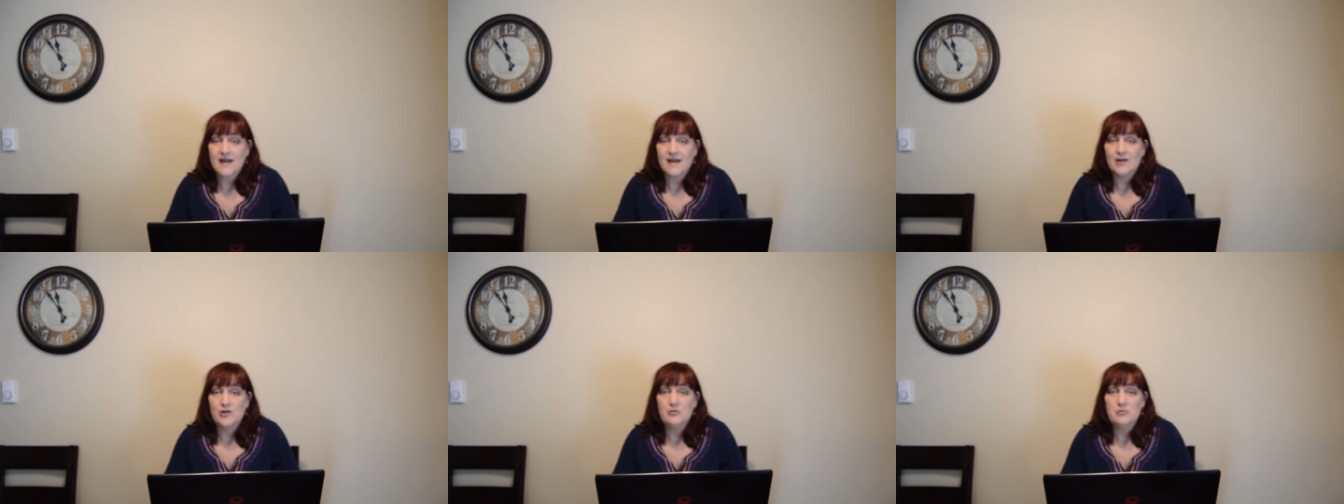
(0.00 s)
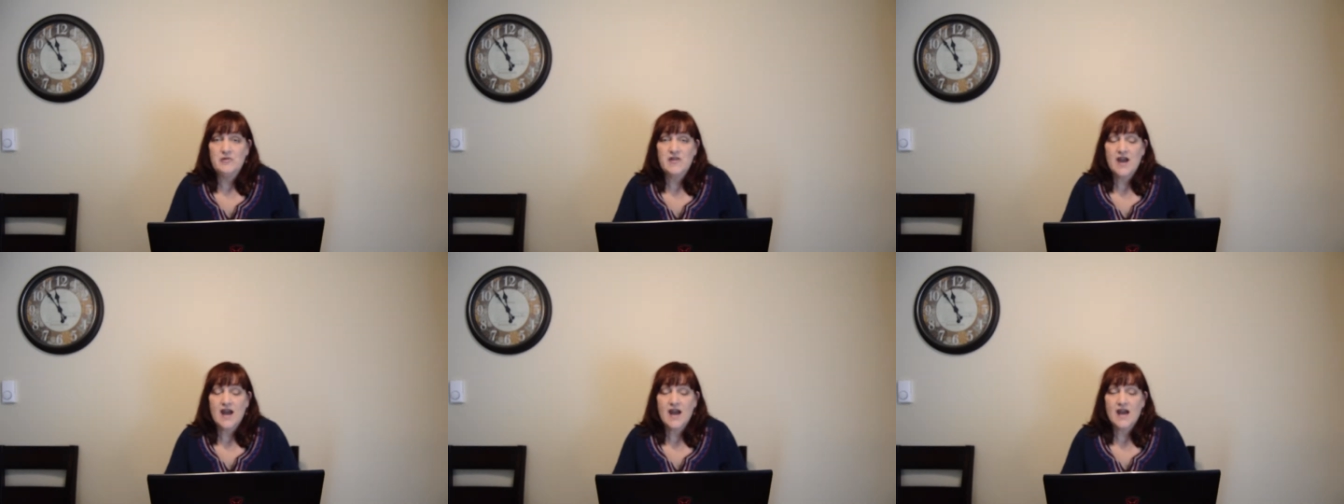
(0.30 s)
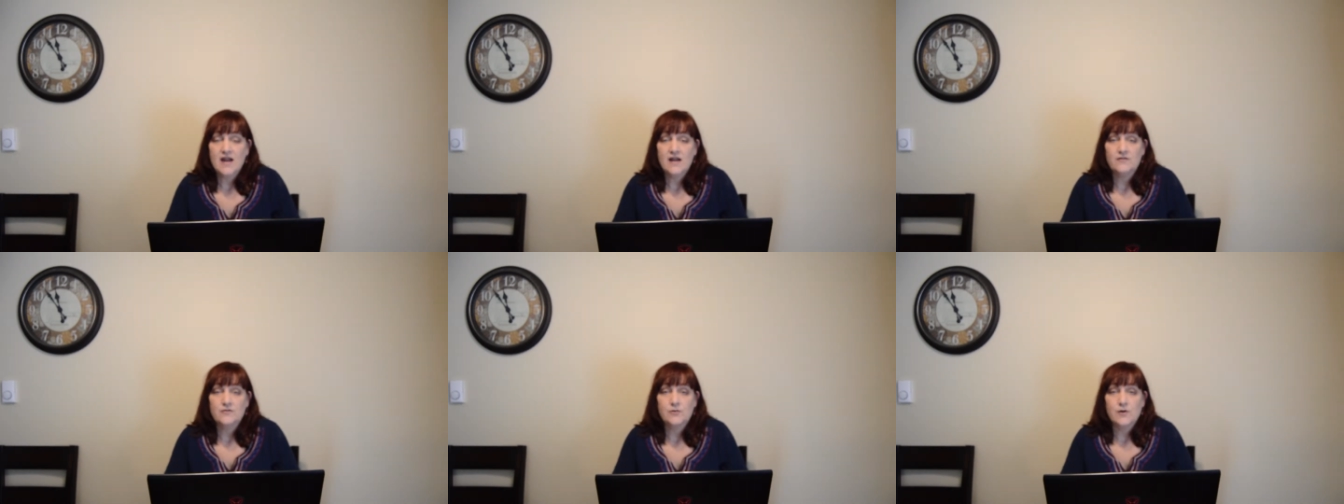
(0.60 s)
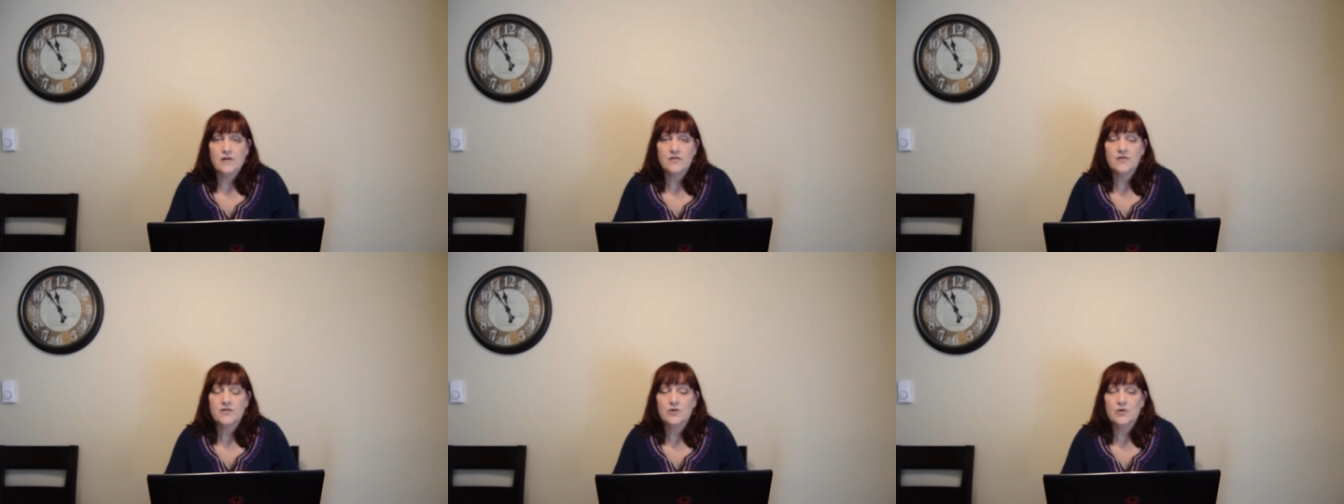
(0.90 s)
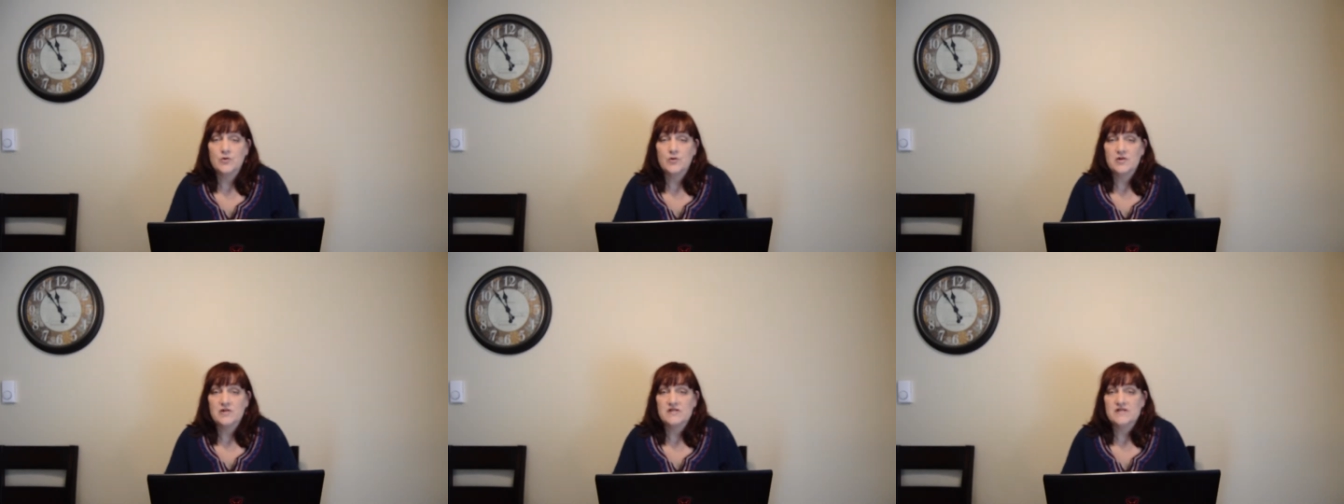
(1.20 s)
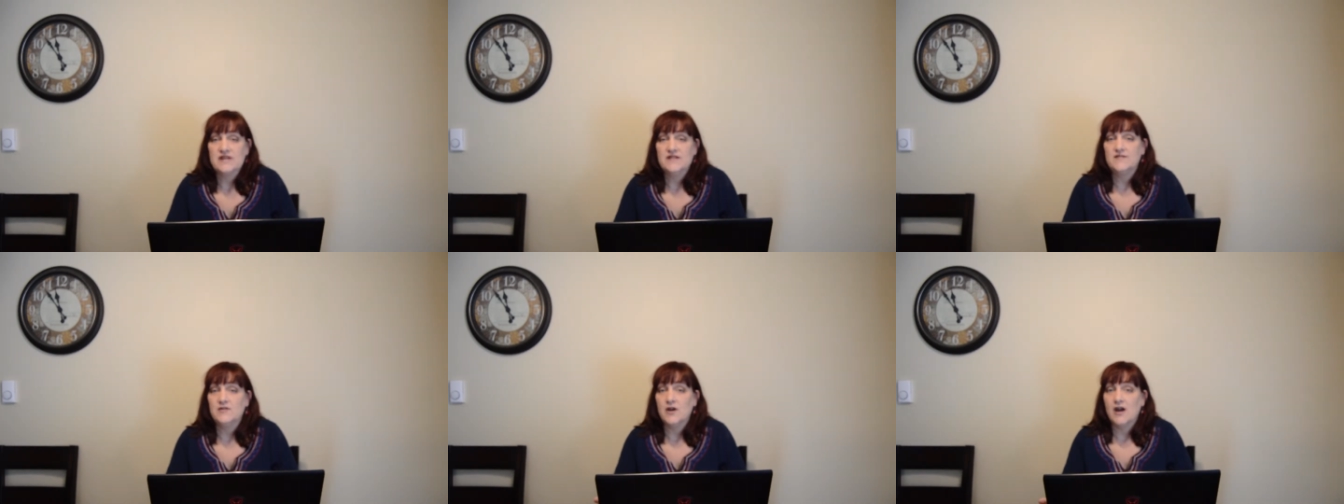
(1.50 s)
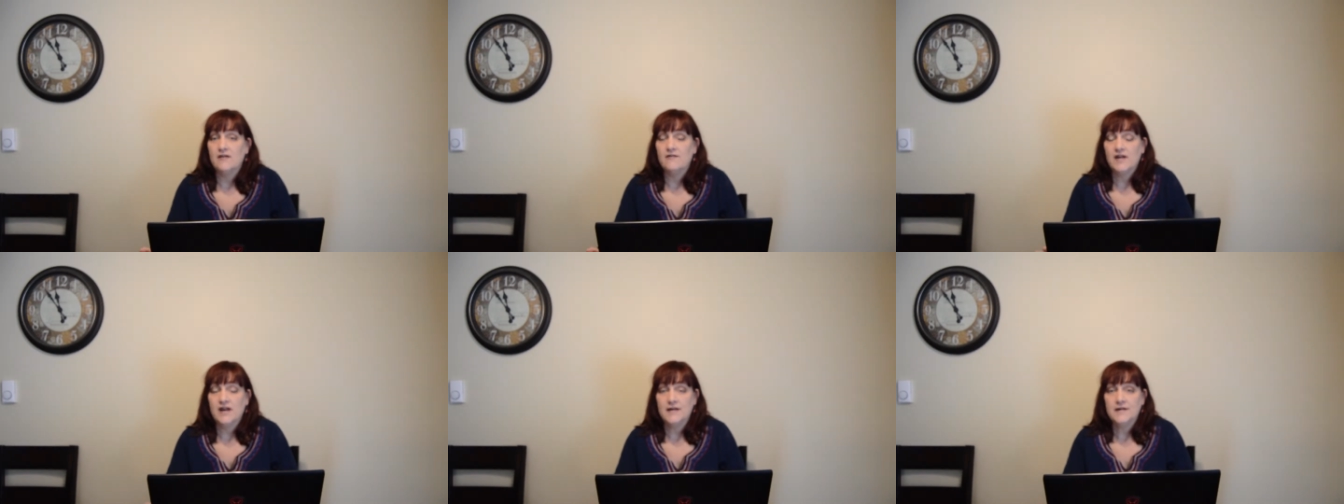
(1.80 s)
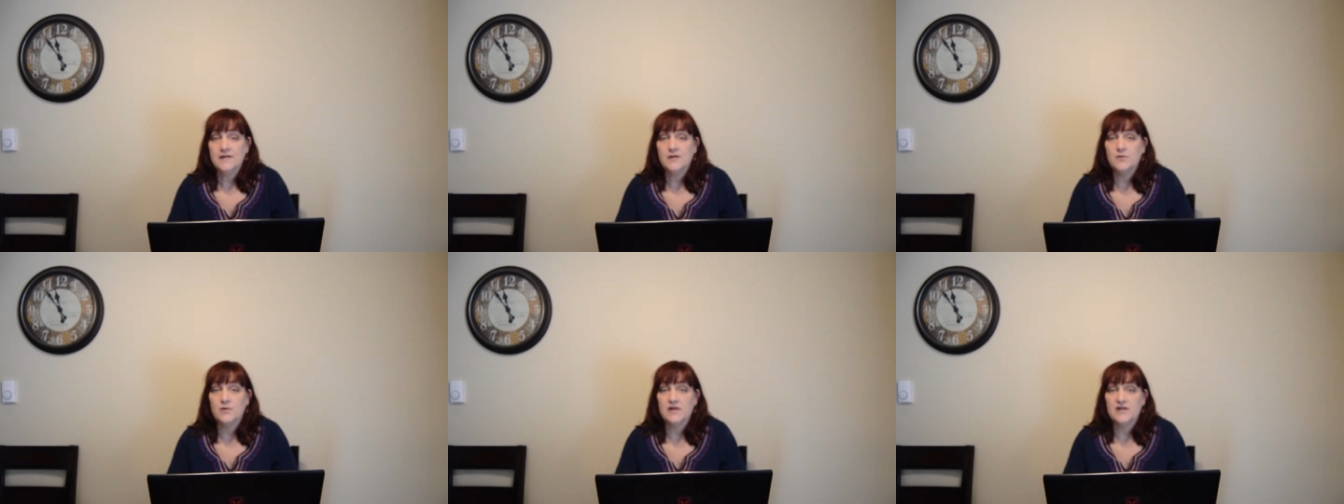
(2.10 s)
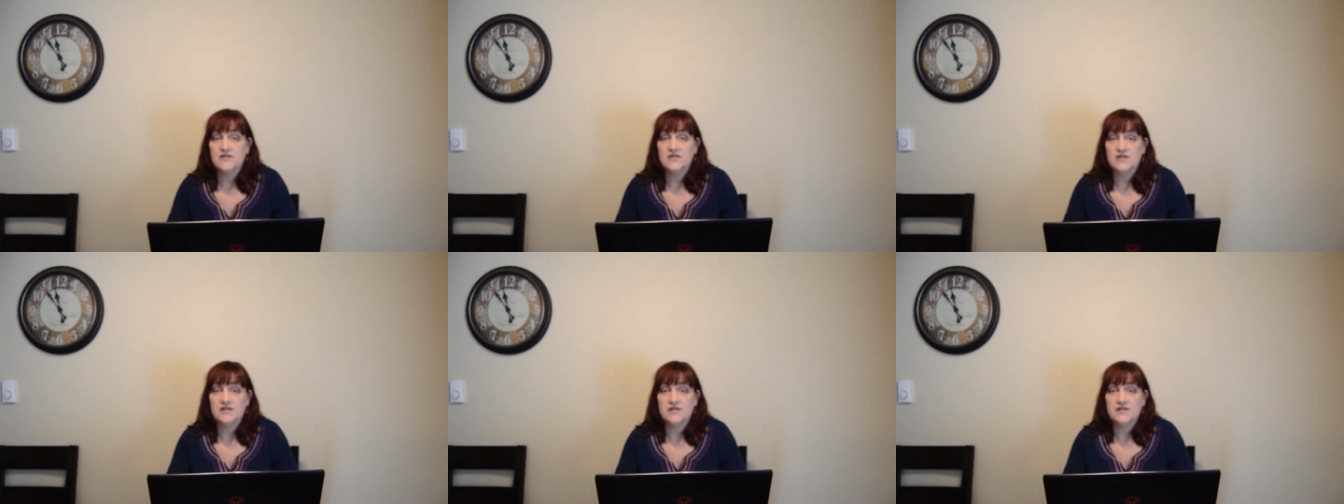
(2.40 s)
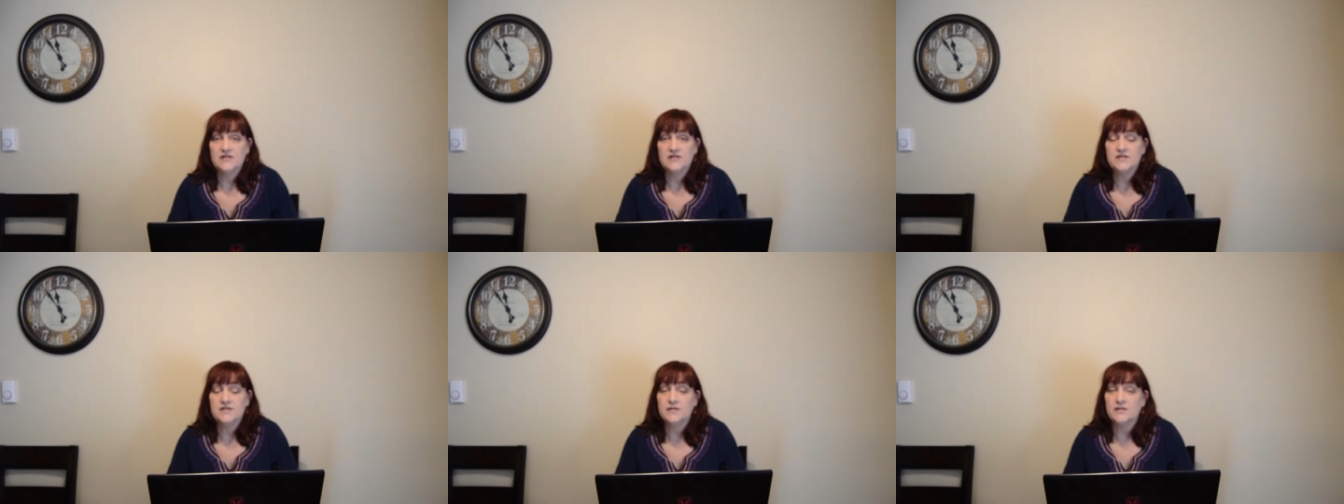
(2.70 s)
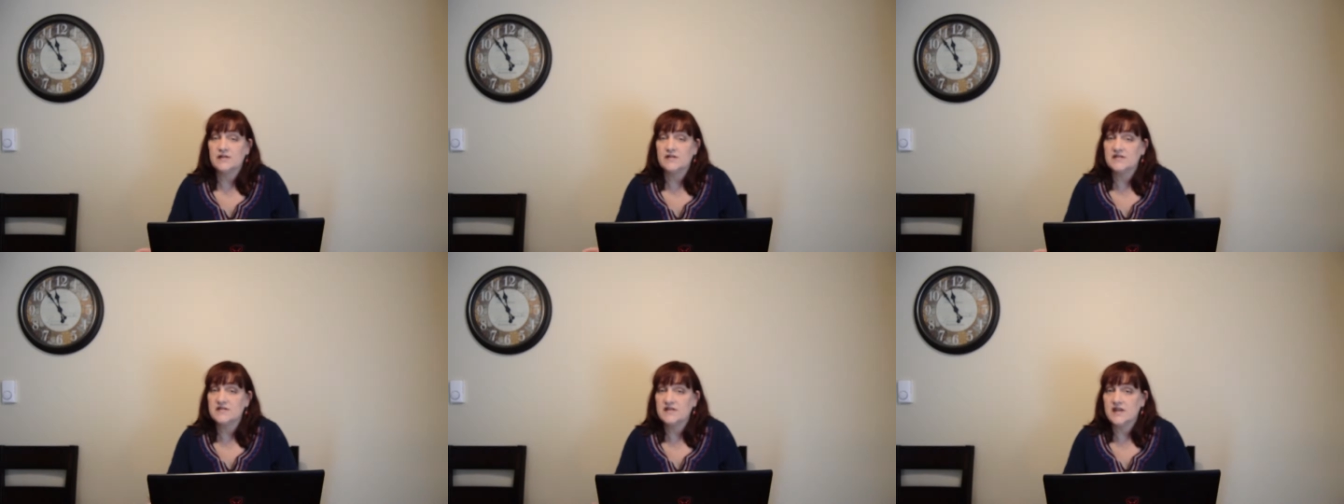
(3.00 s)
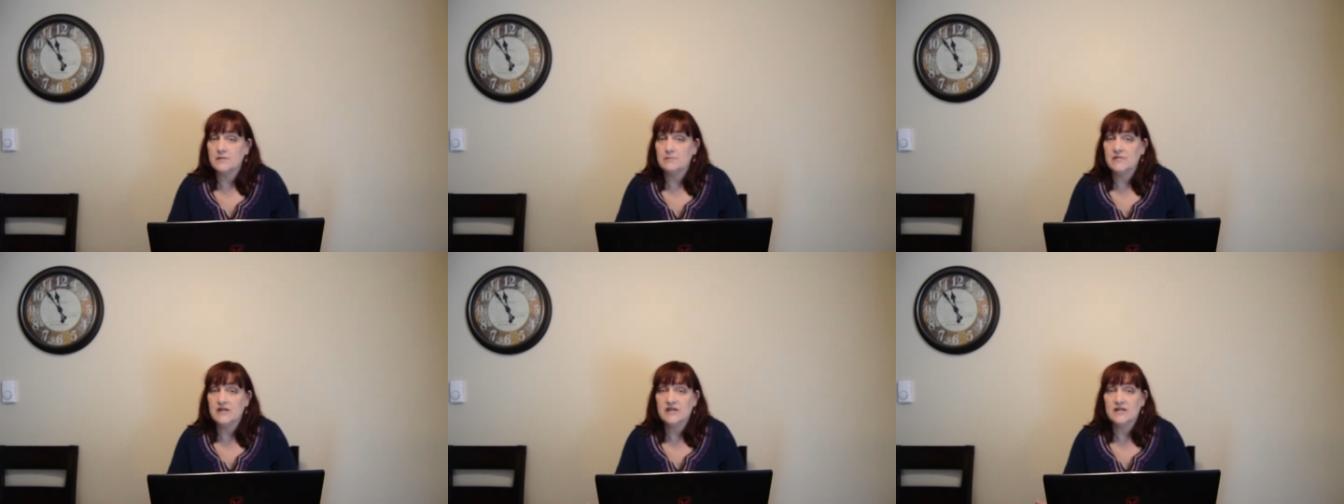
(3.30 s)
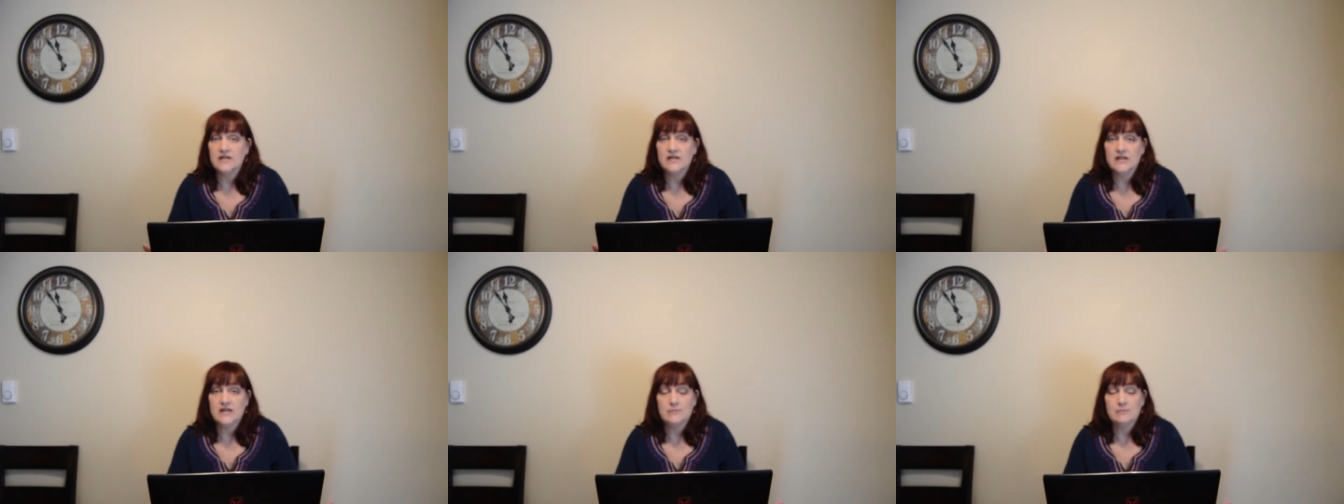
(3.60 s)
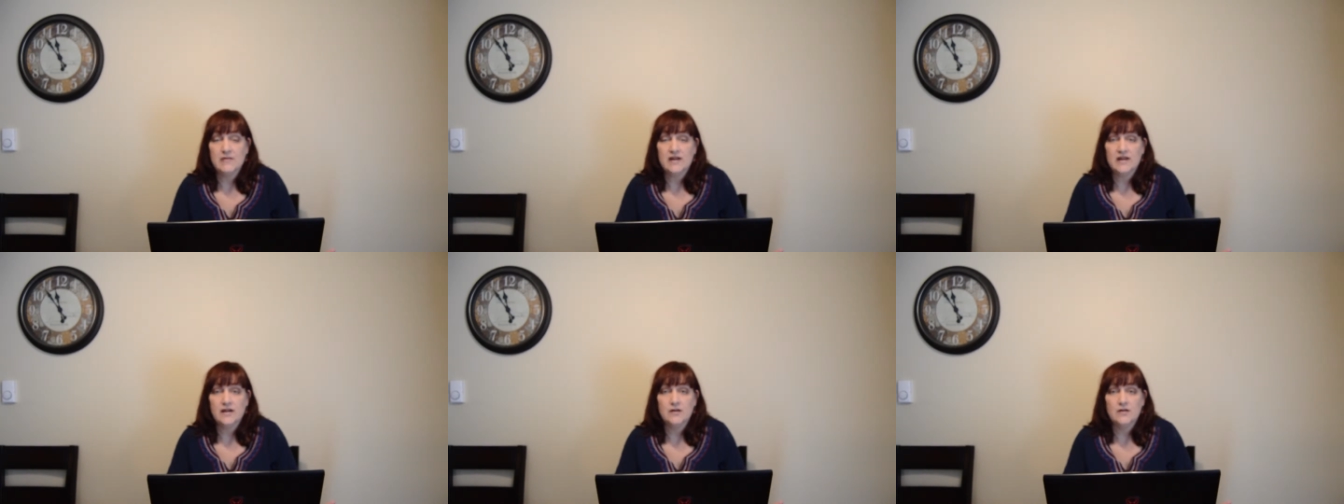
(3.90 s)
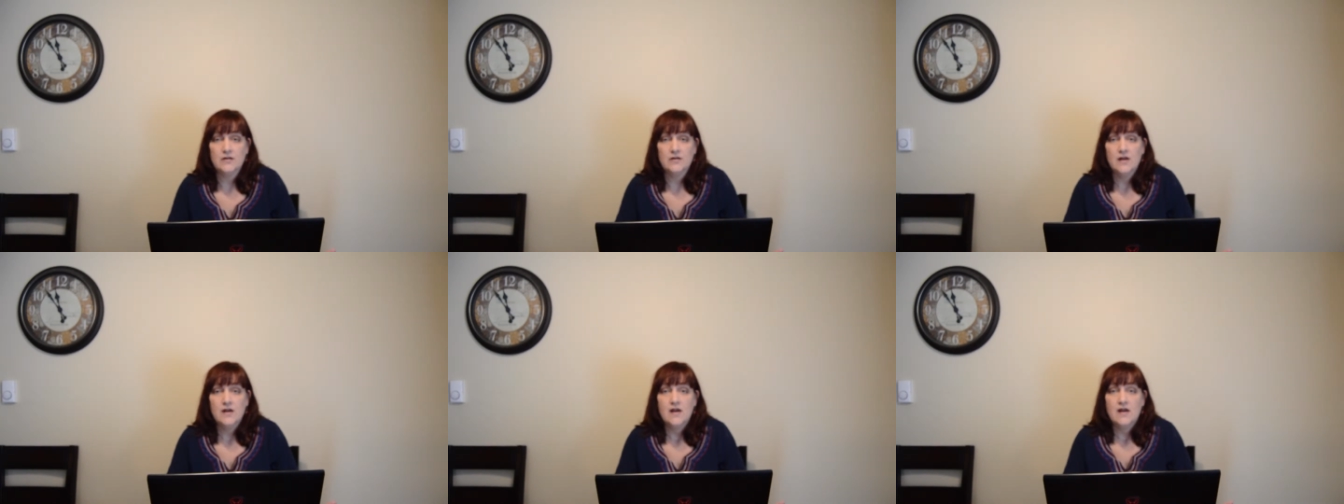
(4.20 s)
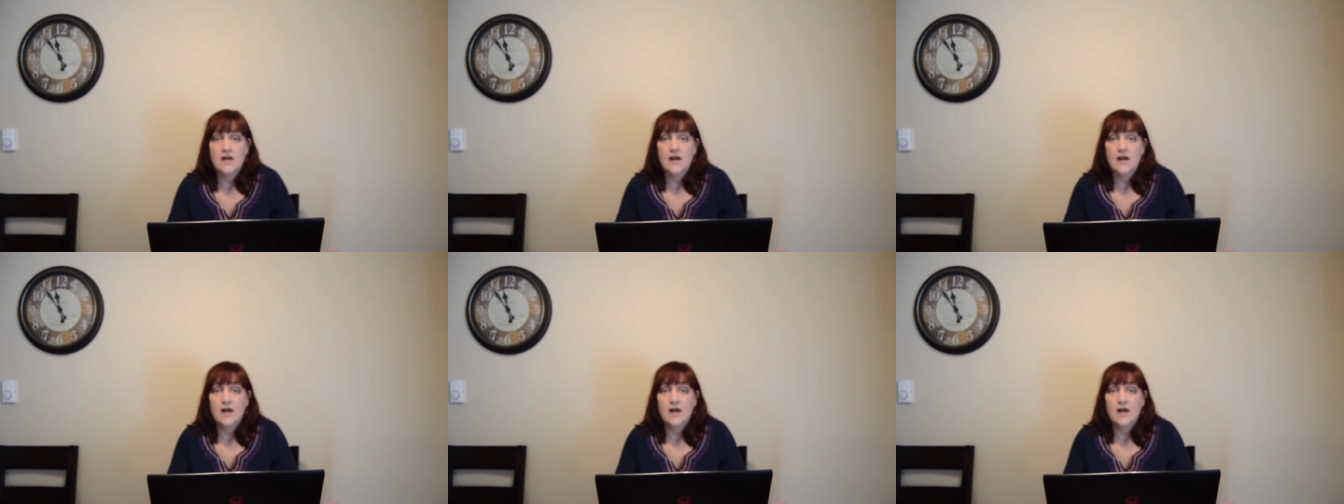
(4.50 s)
I hope that throughout the course, if you have any questions, you can send me an email